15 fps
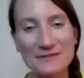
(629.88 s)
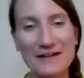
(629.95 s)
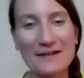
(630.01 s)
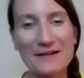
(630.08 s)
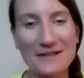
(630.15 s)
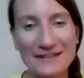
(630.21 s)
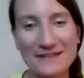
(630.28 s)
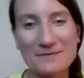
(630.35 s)

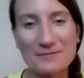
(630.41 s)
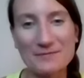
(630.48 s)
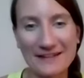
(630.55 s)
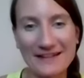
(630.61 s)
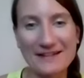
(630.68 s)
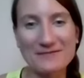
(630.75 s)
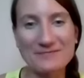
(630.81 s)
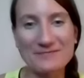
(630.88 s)
not that's going to
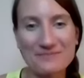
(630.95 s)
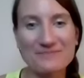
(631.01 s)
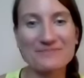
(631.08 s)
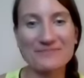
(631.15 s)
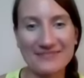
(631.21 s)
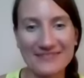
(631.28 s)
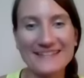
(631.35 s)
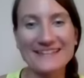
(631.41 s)
happen this
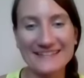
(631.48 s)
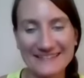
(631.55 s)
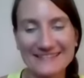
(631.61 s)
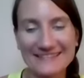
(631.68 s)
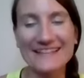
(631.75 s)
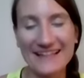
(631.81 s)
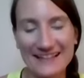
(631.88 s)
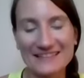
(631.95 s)
way per
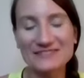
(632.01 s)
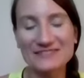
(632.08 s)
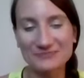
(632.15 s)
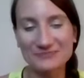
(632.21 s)
se but